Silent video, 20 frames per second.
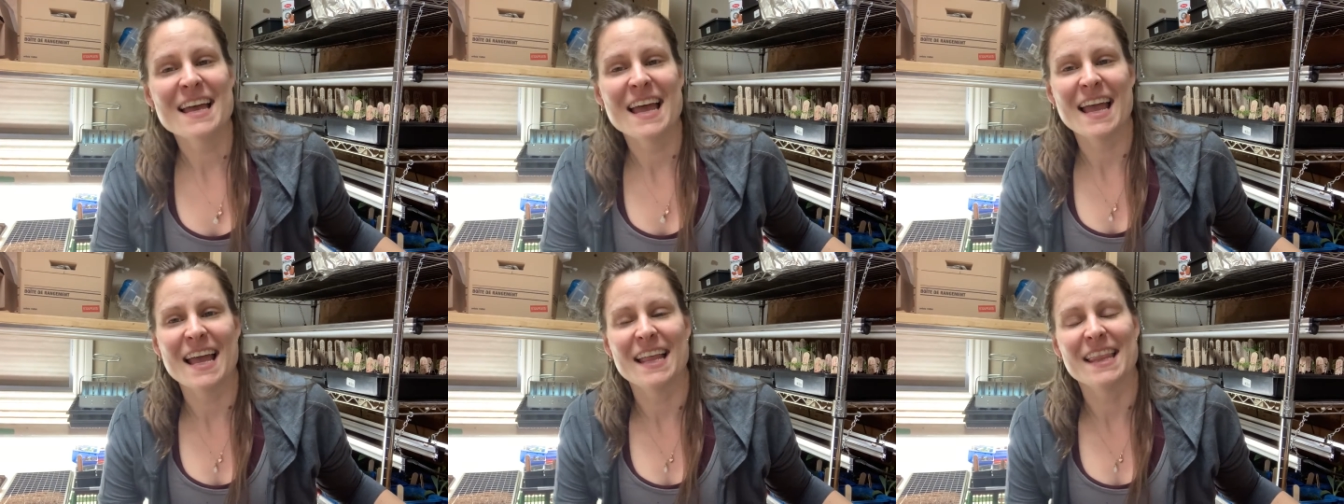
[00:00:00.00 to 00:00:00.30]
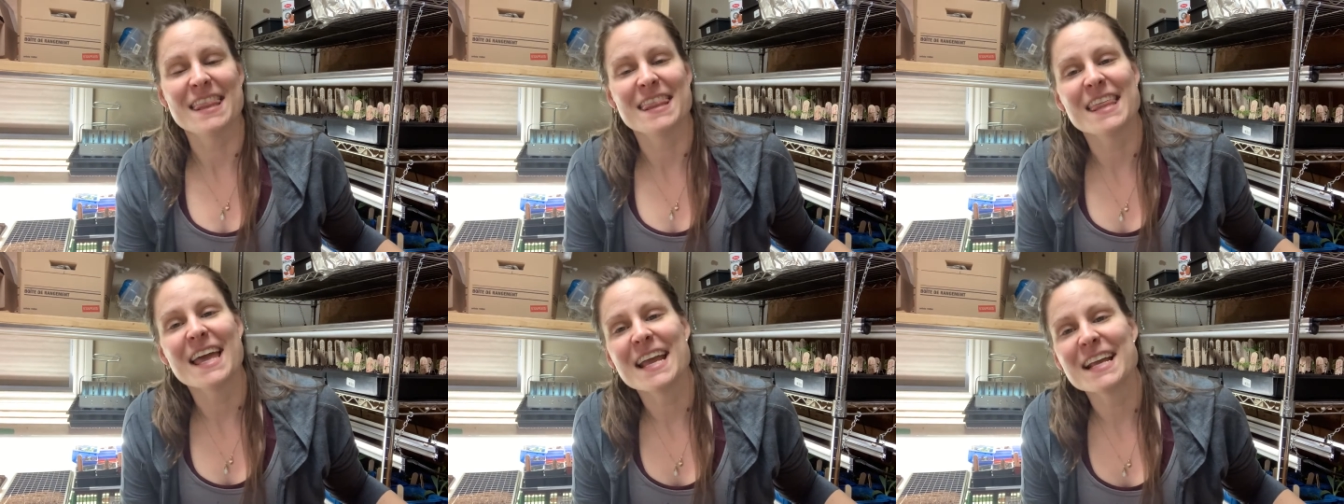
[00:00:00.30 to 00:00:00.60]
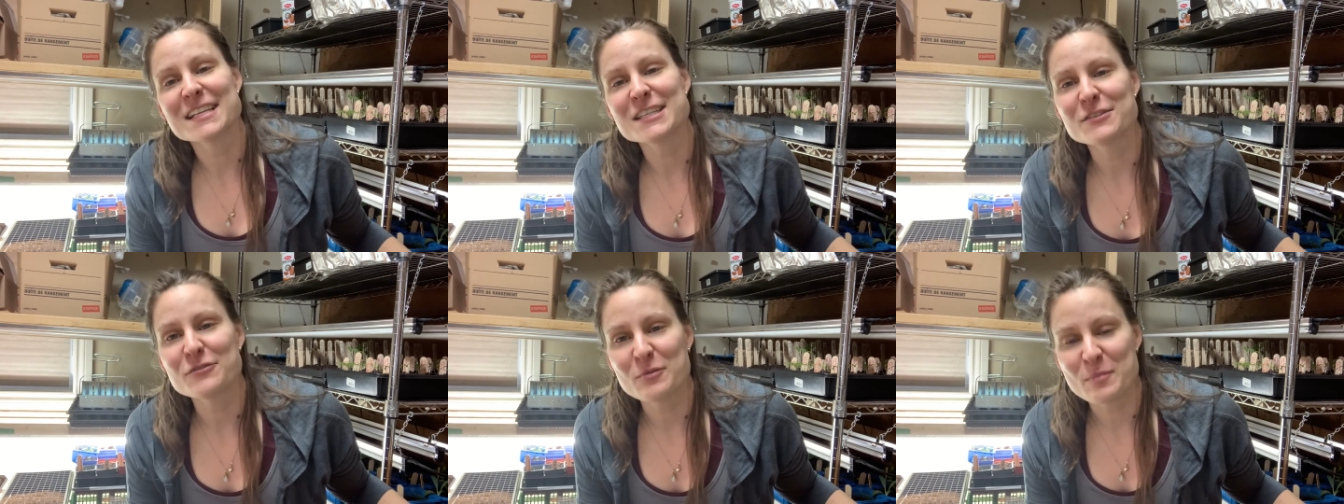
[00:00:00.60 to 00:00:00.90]
And
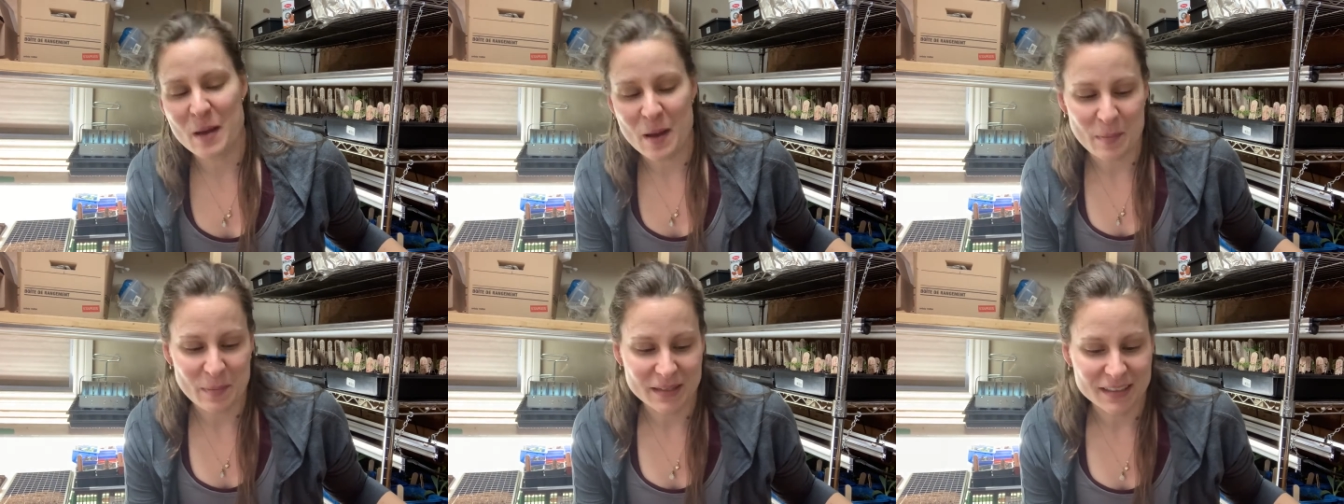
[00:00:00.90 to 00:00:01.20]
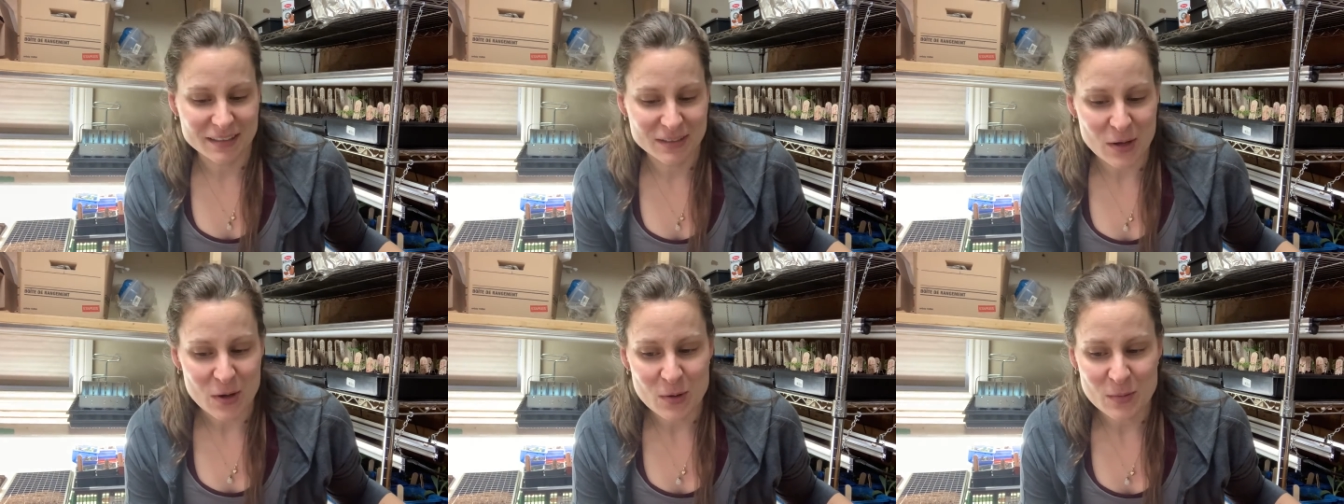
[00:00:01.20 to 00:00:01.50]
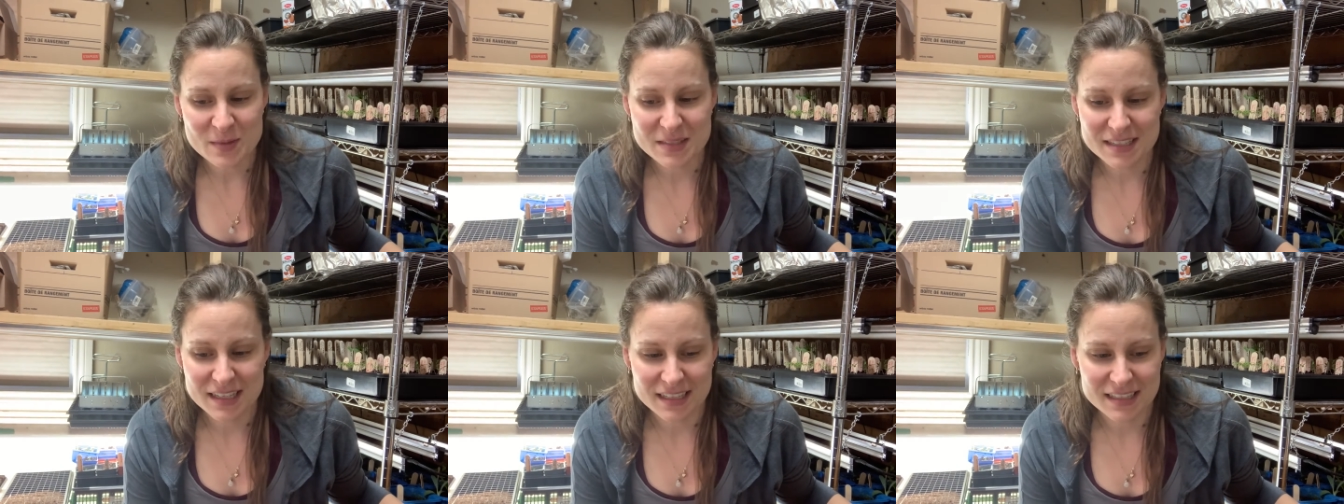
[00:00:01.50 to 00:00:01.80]
thanks for popping in the
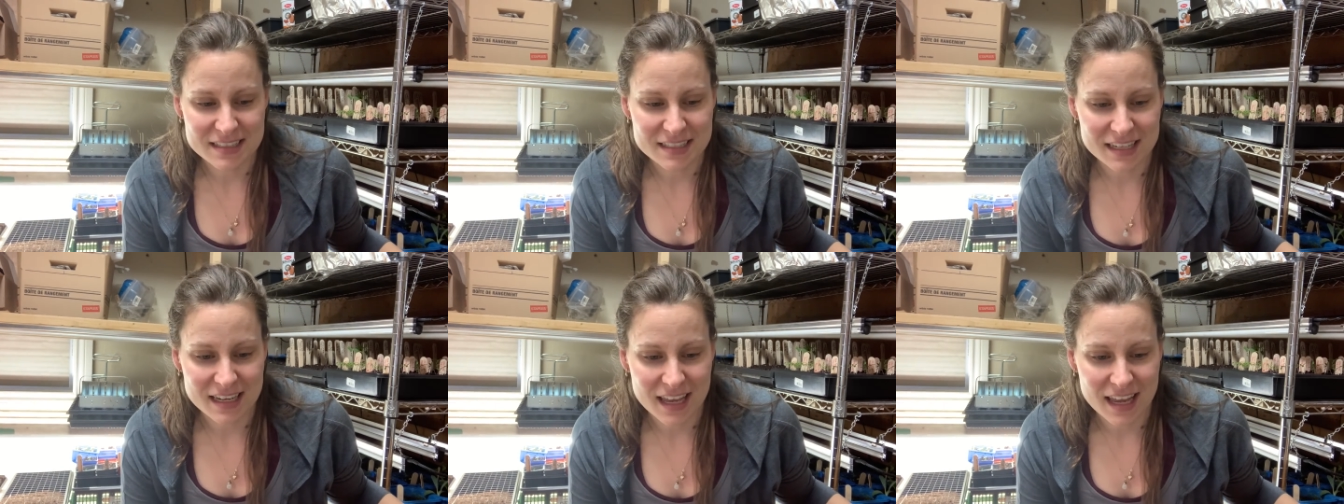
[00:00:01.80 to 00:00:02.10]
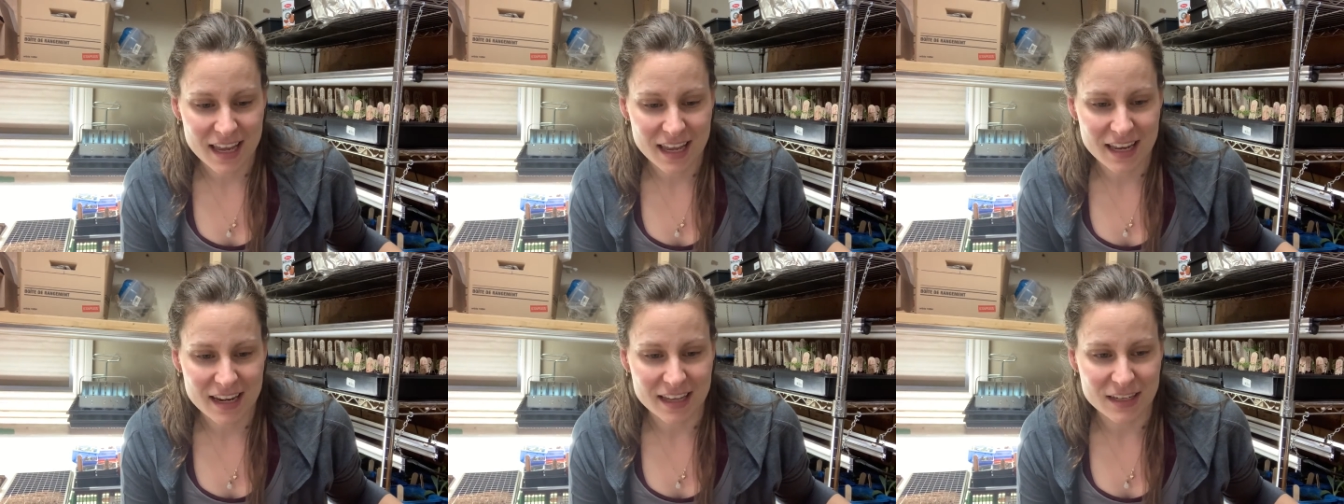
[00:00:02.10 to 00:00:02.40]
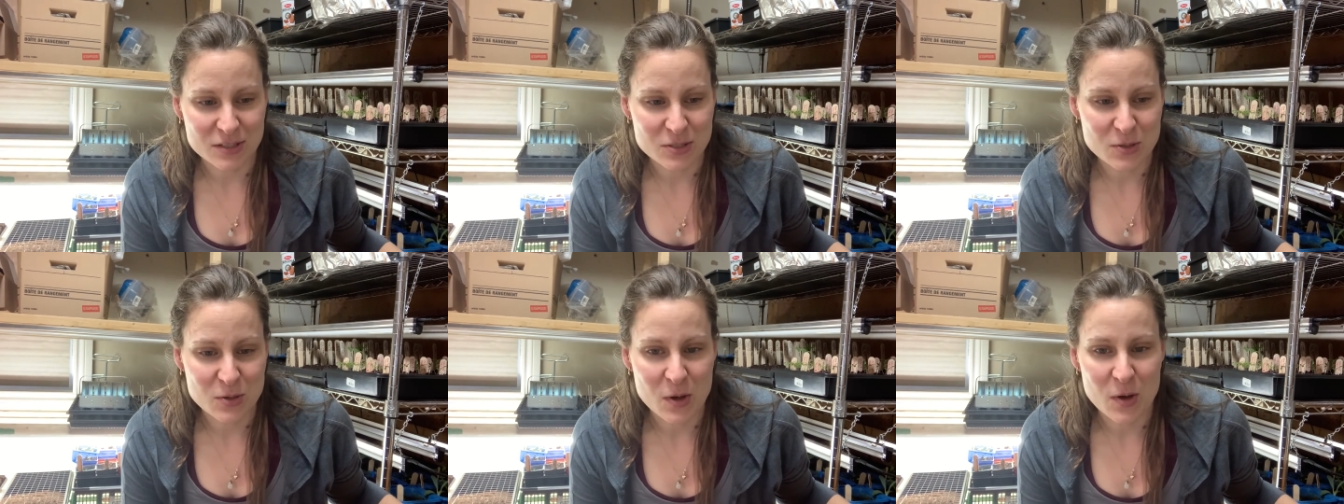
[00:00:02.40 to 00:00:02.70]
homestead today. And I
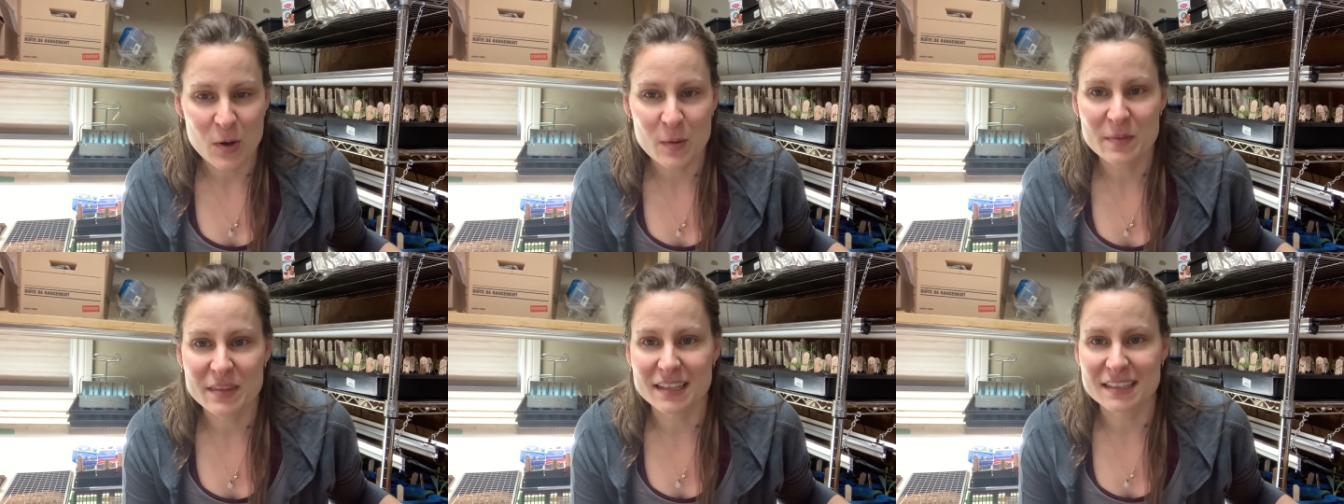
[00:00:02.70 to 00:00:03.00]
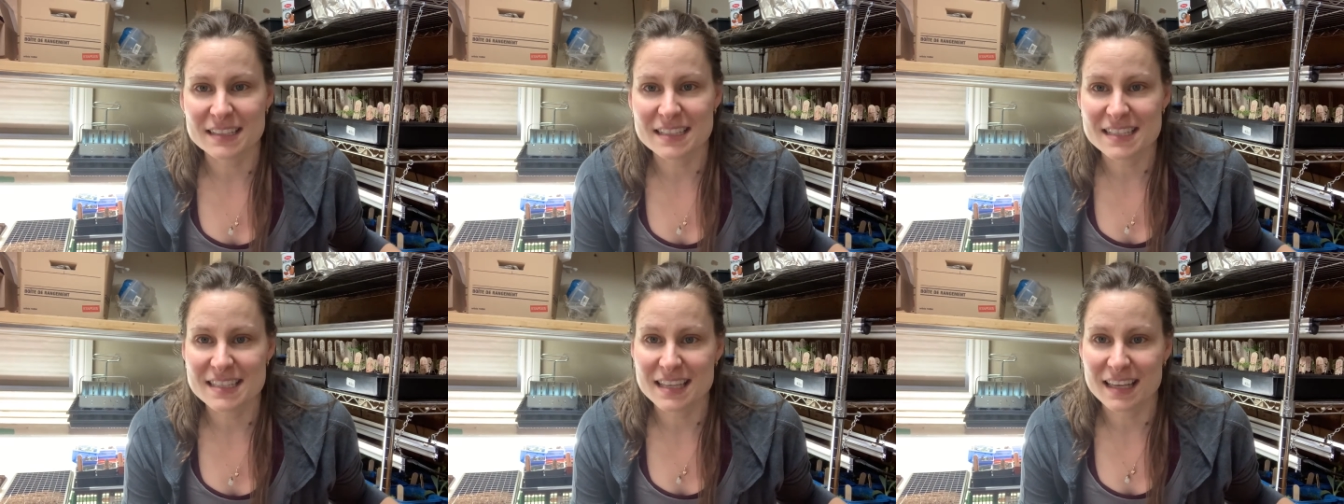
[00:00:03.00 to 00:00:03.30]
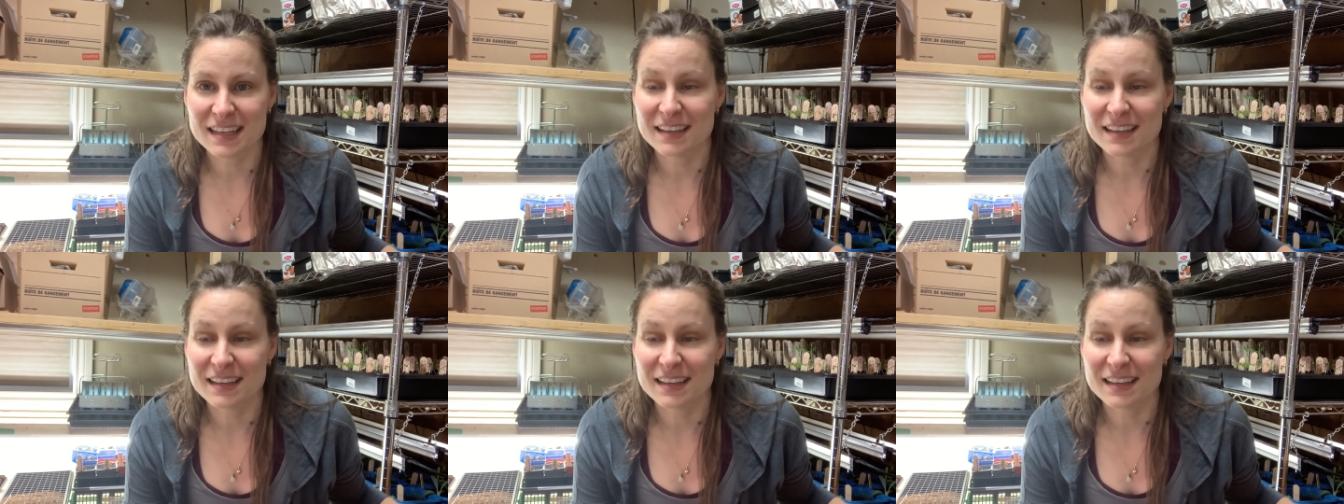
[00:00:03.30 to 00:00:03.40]
do hope that this